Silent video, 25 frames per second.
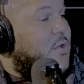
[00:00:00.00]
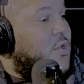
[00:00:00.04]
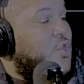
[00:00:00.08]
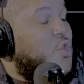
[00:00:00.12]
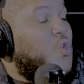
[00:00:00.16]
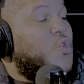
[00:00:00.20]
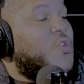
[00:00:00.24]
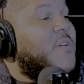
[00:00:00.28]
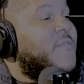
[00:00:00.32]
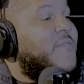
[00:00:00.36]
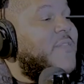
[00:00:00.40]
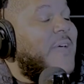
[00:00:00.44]

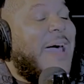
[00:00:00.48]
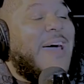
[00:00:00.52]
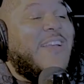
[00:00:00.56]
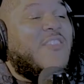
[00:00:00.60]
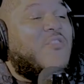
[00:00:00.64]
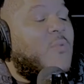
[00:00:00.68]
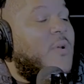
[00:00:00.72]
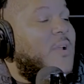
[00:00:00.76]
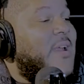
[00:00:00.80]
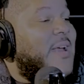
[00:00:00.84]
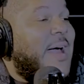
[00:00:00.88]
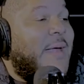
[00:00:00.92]
You could feed, I
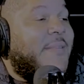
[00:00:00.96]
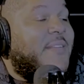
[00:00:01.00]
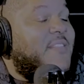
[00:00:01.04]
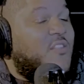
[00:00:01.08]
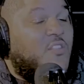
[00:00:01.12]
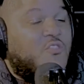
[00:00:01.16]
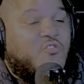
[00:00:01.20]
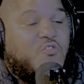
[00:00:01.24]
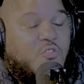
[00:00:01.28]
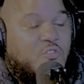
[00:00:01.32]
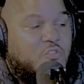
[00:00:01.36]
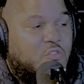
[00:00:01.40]
swear to God, this is
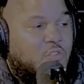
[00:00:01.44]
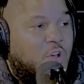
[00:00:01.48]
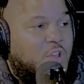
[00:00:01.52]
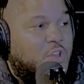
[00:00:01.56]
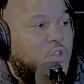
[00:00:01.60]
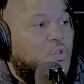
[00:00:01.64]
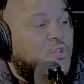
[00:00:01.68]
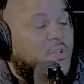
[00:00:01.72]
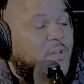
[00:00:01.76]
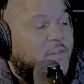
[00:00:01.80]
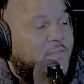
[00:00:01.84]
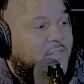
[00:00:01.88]
a true story.
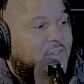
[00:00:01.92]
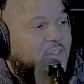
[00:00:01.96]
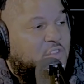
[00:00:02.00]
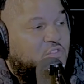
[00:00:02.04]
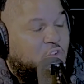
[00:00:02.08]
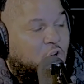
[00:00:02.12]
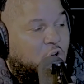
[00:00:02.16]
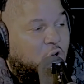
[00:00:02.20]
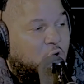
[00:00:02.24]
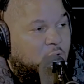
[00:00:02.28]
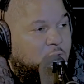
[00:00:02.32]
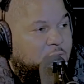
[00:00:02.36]
You could feed
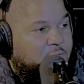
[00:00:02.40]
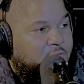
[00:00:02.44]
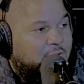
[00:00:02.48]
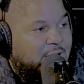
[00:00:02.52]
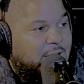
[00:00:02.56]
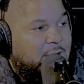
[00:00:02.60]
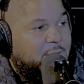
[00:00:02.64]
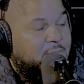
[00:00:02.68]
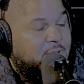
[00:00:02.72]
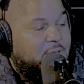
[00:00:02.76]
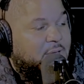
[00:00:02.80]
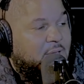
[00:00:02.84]
your whole
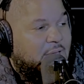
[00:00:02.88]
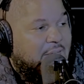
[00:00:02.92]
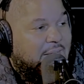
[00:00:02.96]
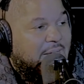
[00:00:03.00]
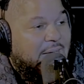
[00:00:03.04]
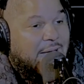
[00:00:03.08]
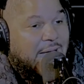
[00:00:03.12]
family